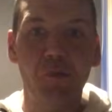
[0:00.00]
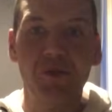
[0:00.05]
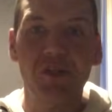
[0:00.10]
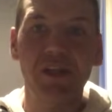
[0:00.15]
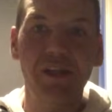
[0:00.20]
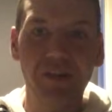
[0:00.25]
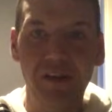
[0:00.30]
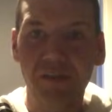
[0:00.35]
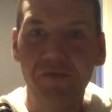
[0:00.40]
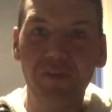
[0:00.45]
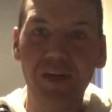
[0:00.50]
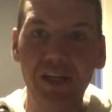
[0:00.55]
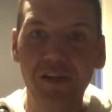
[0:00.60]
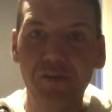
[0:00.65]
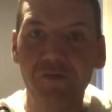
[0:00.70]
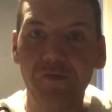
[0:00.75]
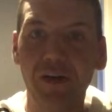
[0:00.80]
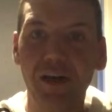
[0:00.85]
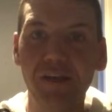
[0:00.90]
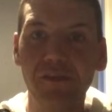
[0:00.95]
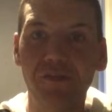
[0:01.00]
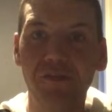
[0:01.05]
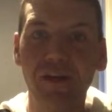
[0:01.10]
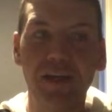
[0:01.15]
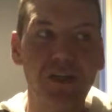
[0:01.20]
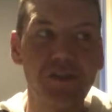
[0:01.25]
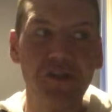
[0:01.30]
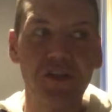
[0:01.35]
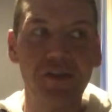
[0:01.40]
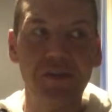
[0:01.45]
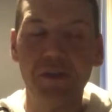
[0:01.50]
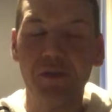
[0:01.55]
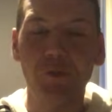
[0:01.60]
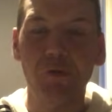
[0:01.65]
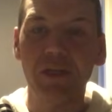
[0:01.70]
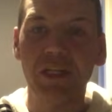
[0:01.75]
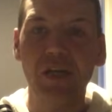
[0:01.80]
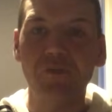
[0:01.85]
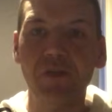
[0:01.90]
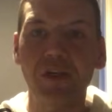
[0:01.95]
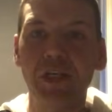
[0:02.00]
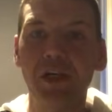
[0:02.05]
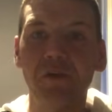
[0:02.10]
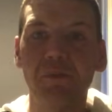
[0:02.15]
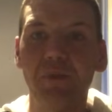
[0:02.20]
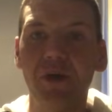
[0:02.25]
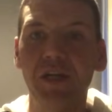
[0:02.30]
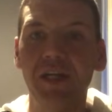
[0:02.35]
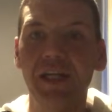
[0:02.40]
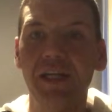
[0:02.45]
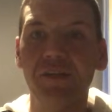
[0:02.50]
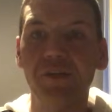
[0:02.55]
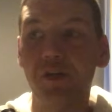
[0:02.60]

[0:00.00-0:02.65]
centre. They verify things, they don't give you your money.